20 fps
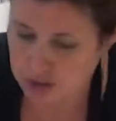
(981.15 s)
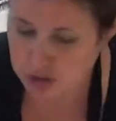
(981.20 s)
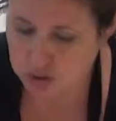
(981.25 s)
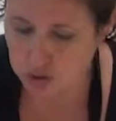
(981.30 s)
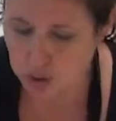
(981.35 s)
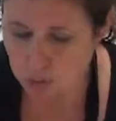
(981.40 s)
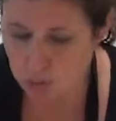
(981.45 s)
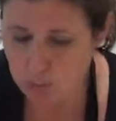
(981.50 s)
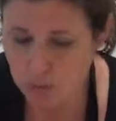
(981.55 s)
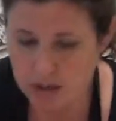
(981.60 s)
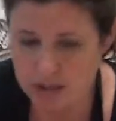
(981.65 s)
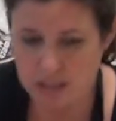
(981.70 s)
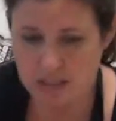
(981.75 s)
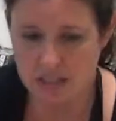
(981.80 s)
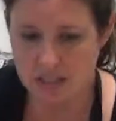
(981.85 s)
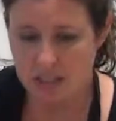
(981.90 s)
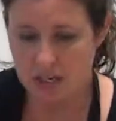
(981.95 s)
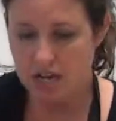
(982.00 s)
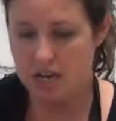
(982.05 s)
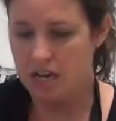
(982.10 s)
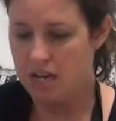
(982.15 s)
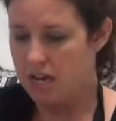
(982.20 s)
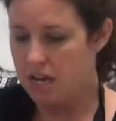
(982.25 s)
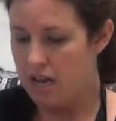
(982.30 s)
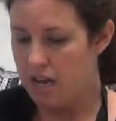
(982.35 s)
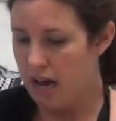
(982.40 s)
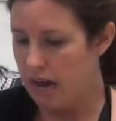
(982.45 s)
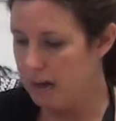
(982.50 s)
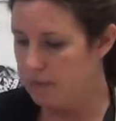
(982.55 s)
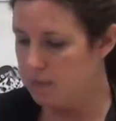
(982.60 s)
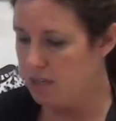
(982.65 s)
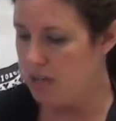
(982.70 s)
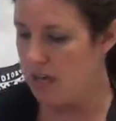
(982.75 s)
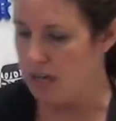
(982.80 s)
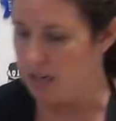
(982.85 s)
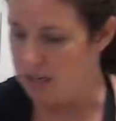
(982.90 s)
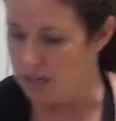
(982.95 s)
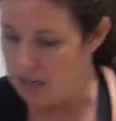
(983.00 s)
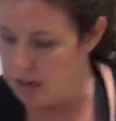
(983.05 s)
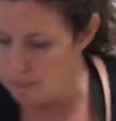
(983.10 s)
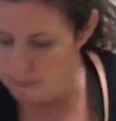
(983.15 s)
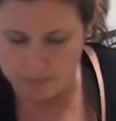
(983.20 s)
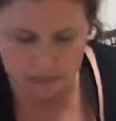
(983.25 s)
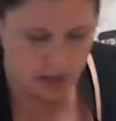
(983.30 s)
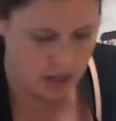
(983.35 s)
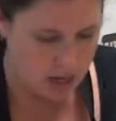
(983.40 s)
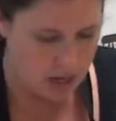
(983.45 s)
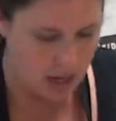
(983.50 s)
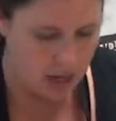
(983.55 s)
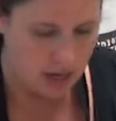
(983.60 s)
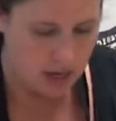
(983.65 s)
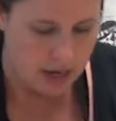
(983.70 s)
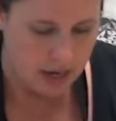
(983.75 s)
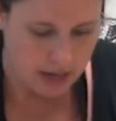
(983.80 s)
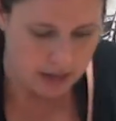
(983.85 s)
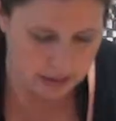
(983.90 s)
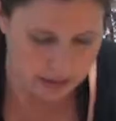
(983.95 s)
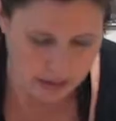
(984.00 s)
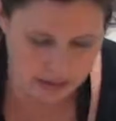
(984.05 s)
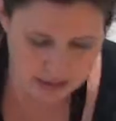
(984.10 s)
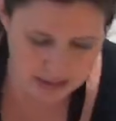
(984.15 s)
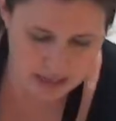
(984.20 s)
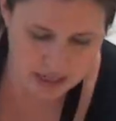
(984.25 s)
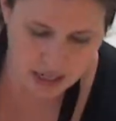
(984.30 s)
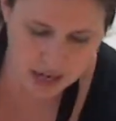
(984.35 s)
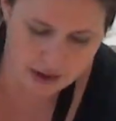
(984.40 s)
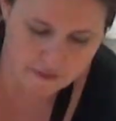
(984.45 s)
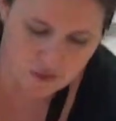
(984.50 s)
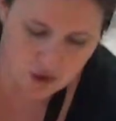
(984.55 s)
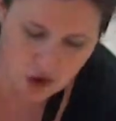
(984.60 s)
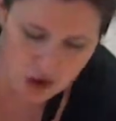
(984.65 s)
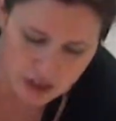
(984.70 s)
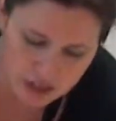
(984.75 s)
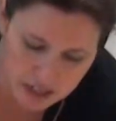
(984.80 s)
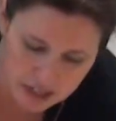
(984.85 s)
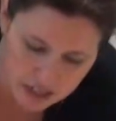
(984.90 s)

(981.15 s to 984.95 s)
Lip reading: So once I'm done, and let's say I've gone